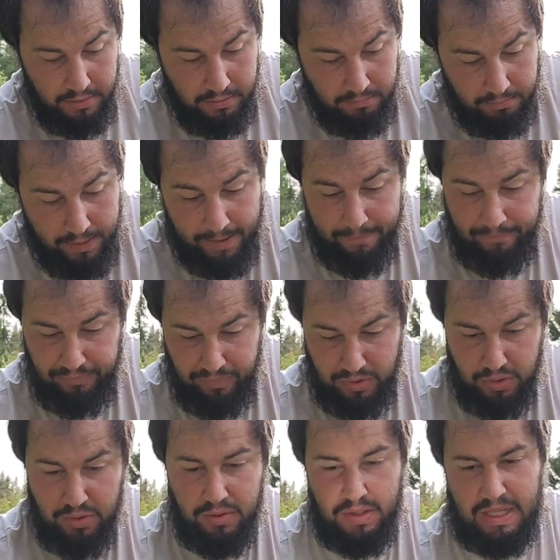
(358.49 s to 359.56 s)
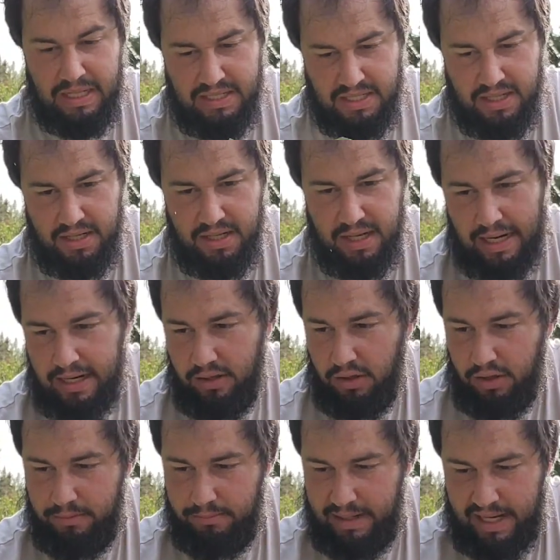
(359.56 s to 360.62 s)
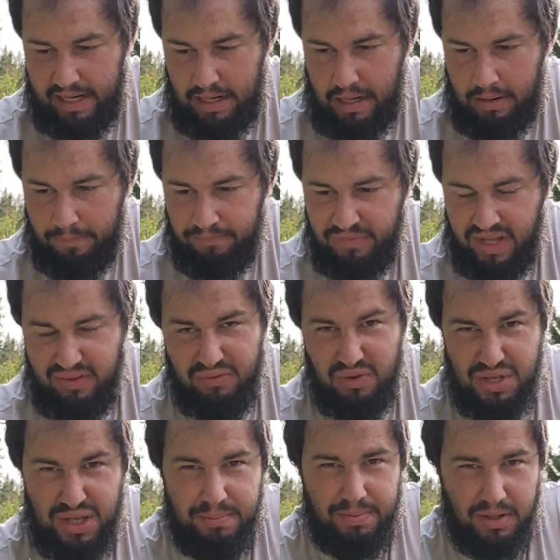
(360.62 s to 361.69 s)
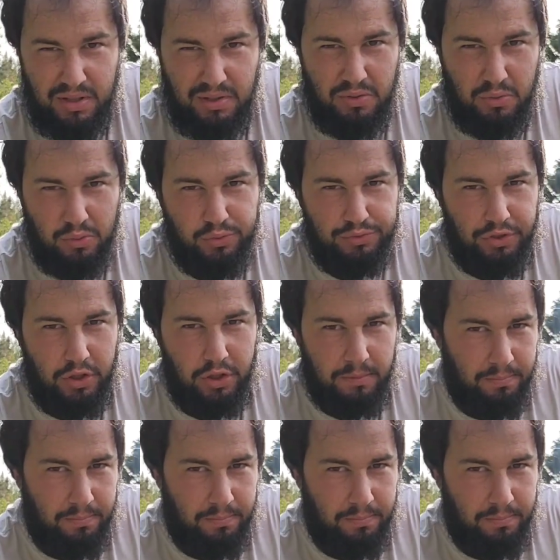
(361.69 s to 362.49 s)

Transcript: But it's in a nylon bag. If you keep it in a cool, dark